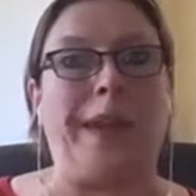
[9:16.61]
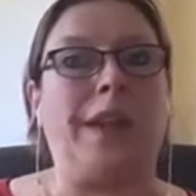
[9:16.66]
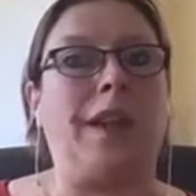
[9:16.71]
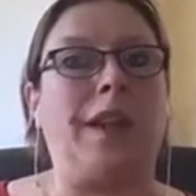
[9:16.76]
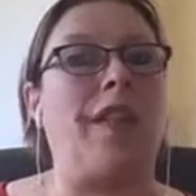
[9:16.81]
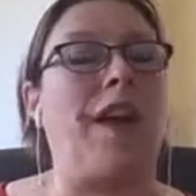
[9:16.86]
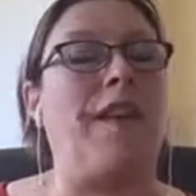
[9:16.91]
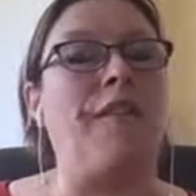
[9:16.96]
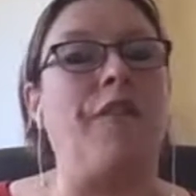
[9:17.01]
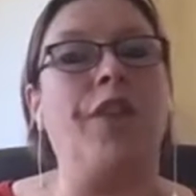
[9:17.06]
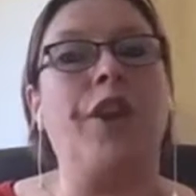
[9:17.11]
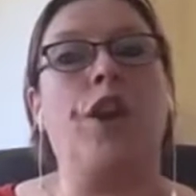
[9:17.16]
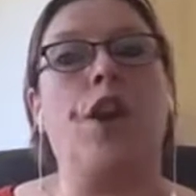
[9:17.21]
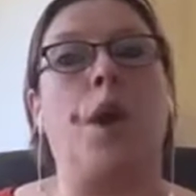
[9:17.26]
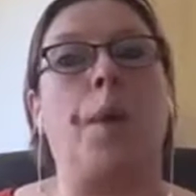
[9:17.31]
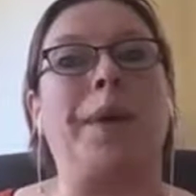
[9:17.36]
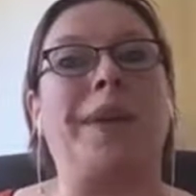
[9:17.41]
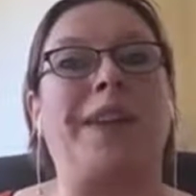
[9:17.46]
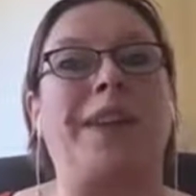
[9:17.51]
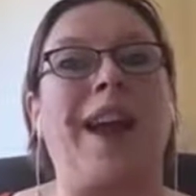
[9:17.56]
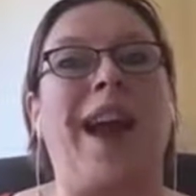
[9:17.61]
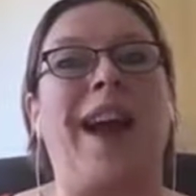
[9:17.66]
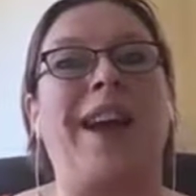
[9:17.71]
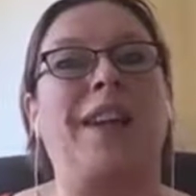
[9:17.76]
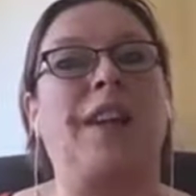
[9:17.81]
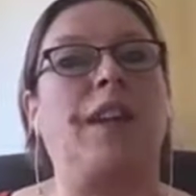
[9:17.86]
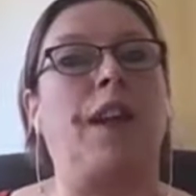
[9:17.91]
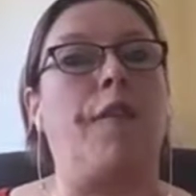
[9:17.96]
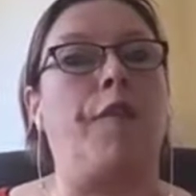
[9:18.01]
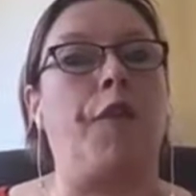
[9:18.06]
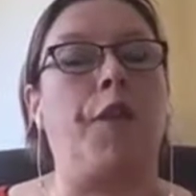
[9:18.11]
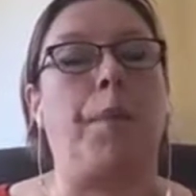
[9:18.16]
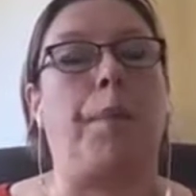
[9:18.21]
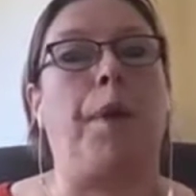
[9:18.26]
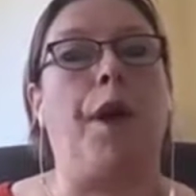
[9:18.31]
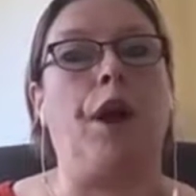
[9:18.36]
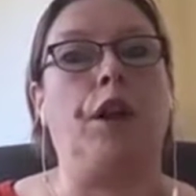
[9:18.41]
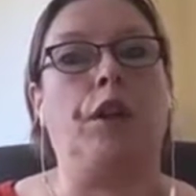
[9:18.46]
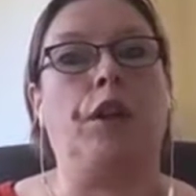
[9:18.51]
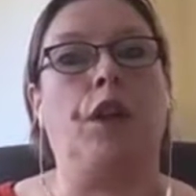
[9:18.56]
That video is an asset for the
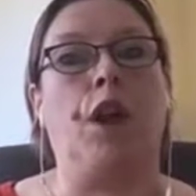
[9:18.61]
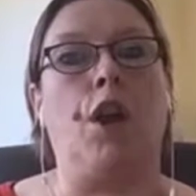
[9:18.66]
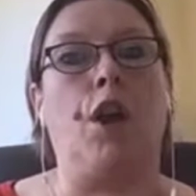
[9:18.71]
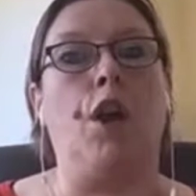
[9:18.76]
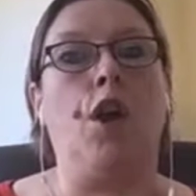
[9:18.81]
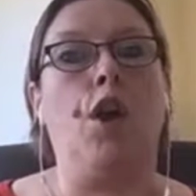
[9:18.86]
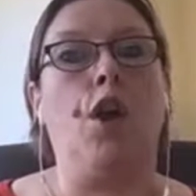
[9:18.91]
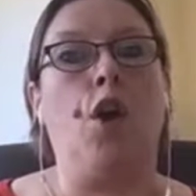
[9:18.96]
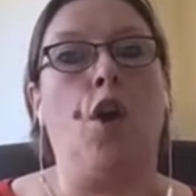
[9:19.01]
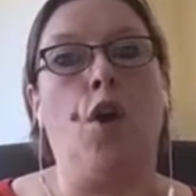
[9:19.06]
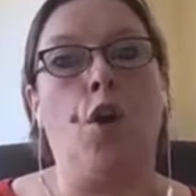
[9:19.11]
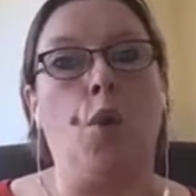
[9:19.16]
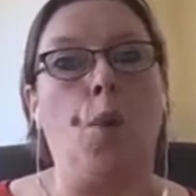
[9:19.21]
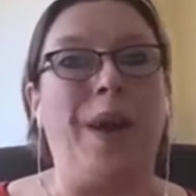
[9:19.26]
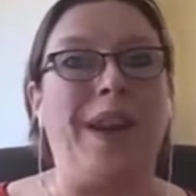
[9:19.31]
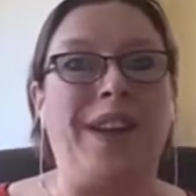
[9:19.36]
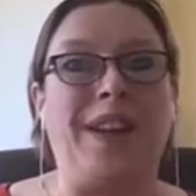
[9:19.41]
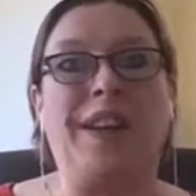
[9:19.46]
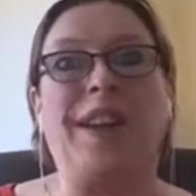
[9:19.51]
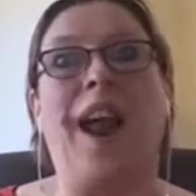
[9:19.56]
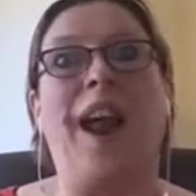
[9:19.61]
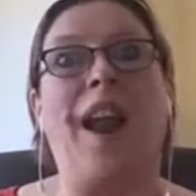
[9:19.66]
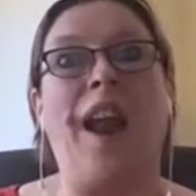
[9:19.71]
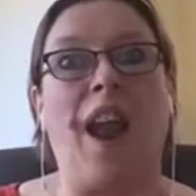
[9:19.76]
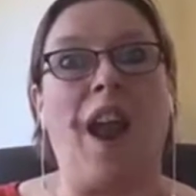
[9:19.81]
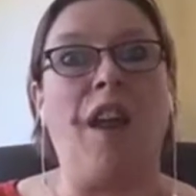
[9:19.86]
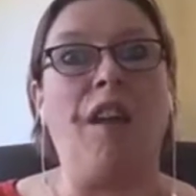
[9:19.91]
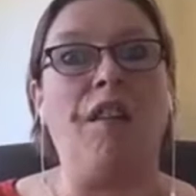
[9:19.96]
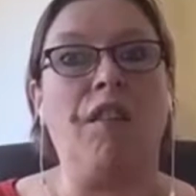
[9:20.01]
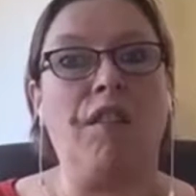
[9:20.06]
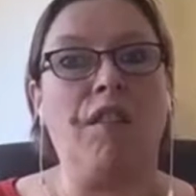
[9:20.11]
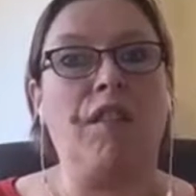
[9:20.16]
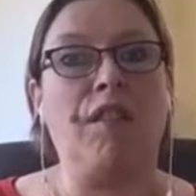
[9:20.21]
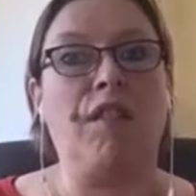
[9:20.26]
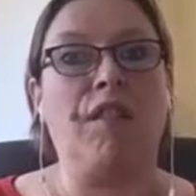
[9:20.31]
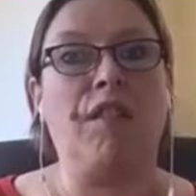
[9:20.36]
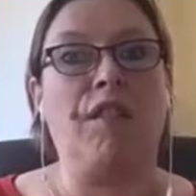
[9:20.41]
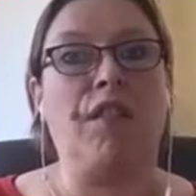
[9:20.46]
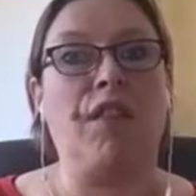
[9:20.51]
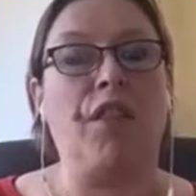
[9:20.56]
person who is selling
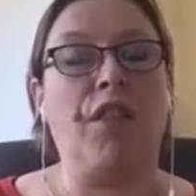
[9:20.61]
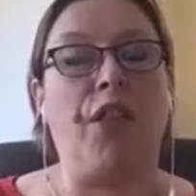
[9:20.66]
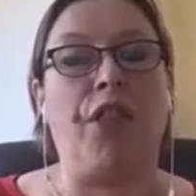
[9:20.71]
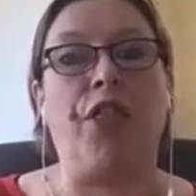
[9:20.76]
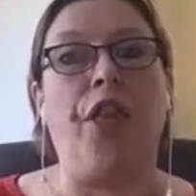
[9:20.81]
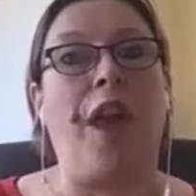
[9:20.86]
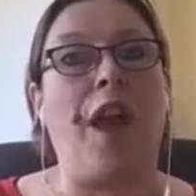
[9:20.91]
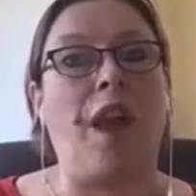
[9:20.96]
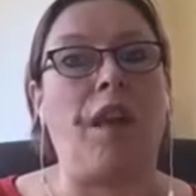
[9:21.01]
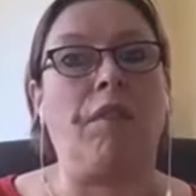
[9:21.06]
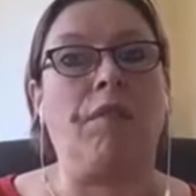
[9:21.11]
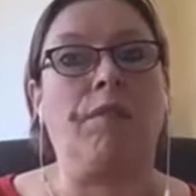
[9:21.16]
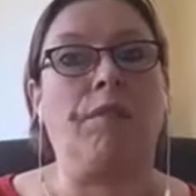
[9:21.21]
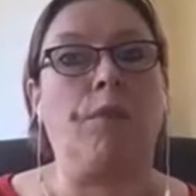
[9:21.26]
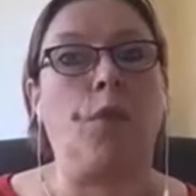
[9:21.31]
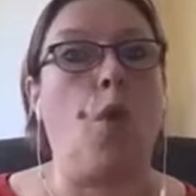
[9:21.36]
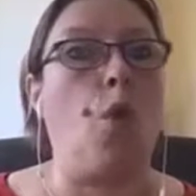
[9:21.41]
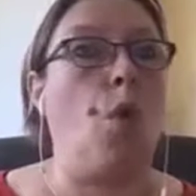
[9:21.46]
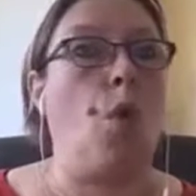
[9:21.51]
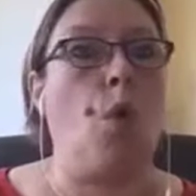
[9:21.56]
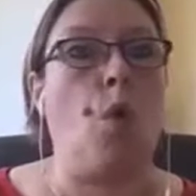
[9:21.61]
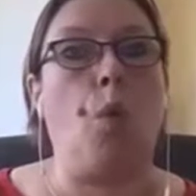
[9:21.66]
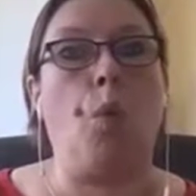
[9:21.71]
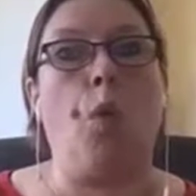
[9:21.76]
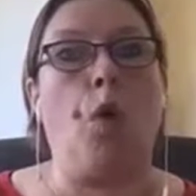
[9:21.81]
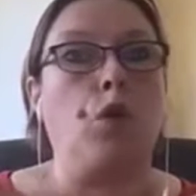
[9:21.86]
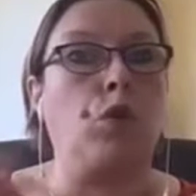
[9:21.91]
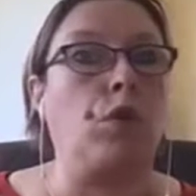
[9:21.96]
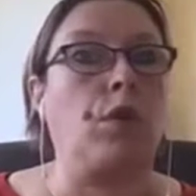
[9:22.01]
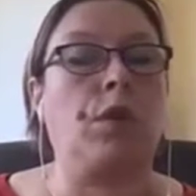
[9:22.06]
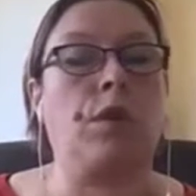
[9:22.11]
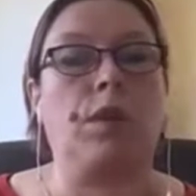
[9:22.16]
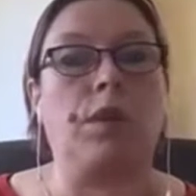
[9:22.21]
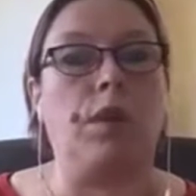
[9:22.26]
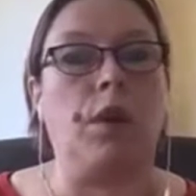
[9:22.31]
the thing, or wants